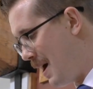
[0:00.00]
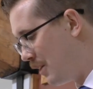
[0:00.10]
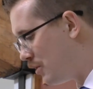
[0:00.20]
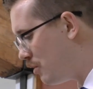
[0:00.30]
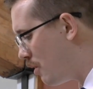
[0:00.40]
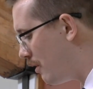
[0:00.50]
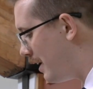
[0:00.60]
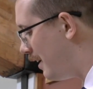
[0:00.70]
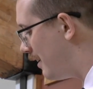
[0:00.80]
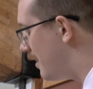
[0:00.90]
A
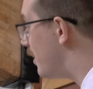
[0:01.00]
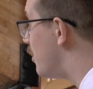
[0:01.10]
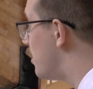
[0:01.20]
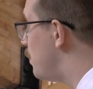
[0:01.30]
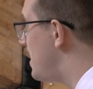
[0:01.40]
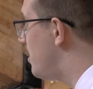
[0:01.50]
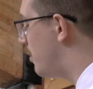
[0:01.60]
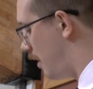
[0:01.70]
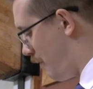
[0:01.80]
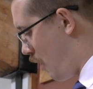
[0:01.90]
story that
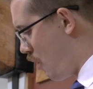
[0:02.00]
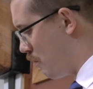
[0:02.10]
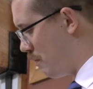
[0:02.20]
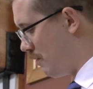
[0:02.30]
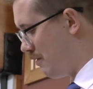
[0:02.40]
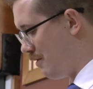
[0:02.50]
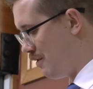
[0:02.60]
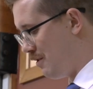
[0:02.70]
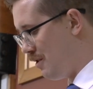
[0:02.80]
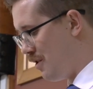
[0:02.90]
speaks of hope.
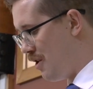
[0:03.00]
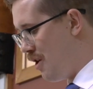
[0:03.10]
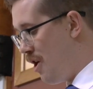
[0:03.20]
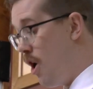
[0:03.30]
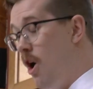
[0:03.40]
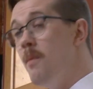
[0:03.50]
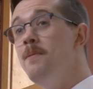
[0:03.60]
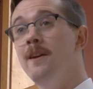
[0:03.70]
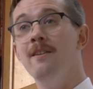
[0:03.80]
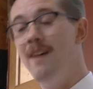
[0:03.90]

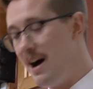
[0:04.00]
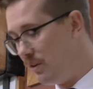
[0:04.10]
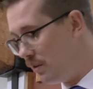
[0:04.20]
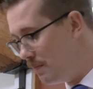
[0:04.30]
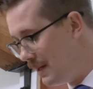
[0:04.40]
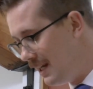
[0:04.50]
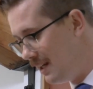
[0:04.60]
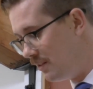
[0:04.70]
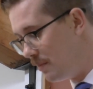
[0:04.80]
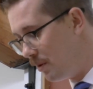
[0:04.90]
Hope that allows
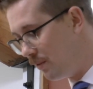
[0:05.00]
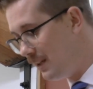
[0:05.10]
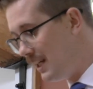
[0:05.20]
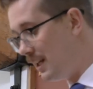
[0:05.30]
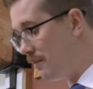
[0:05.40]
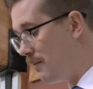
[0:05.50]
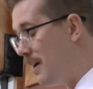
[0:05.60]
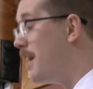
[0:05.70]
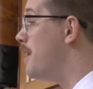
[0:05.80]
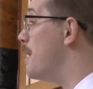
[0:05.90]
me to believe
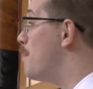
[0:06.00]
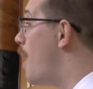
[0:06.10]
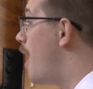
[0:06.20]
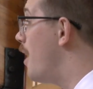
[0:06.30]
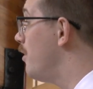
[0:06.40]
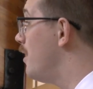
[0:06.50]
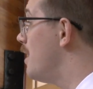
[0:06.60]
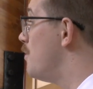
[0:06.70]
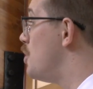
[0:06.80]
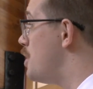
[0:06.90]
that
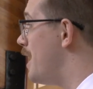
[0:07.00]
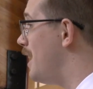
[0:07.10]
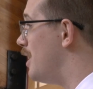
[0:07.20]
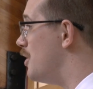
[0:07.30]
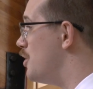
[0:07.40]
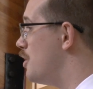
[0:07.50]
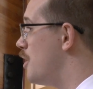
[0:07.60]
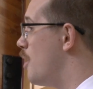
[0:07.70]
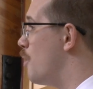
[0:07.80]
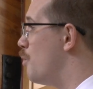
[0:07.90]
positive change
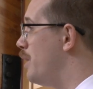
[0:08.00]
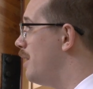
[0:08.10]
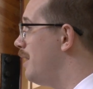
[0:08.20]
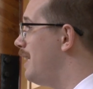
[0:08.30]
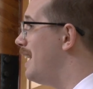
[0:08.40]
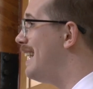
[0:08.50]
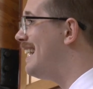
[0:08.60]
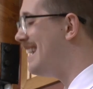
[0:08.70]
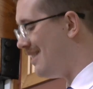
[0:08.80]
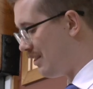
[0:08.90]
really
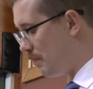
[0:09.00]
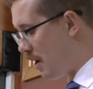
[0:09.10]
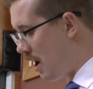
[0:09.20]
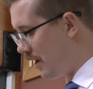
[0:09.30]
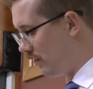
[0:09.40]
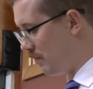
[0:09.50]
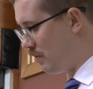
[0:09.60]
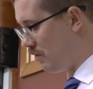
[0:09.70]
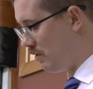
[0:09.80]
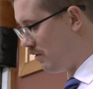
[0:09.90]
is possible.